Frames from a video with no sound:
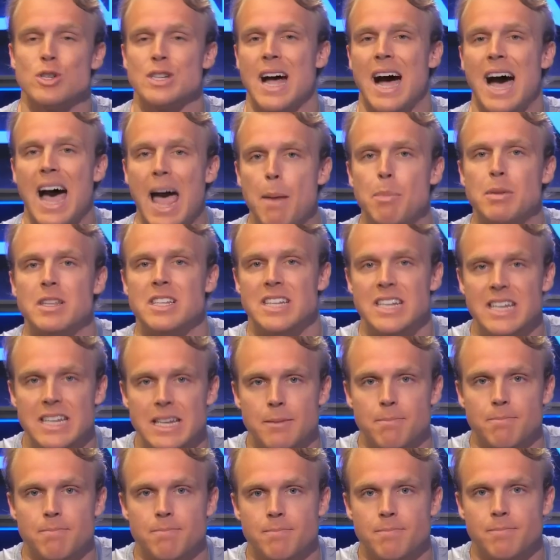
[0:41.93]
hyped
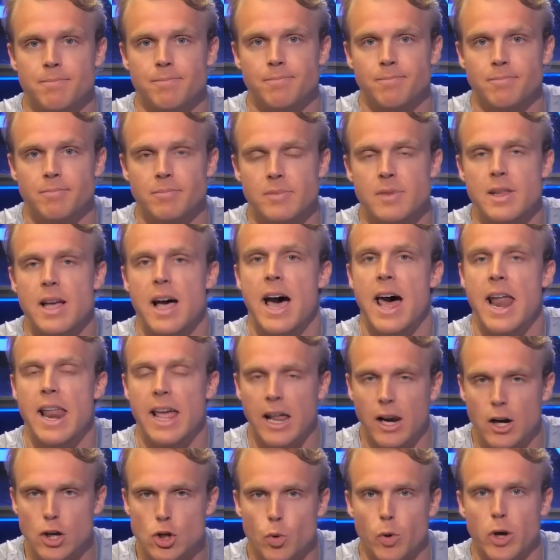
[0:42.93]
team heading
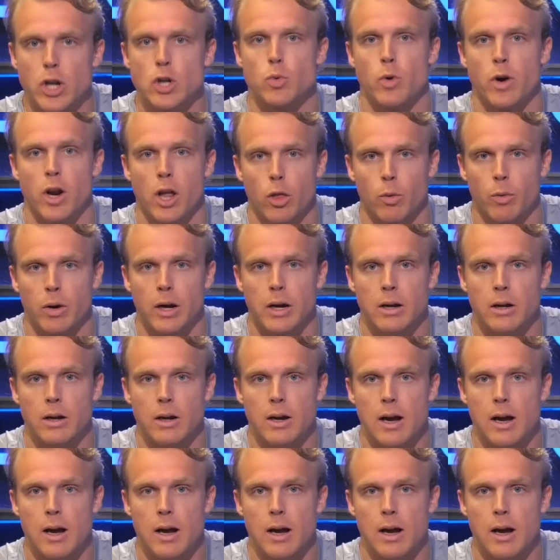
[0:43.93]
into 2023?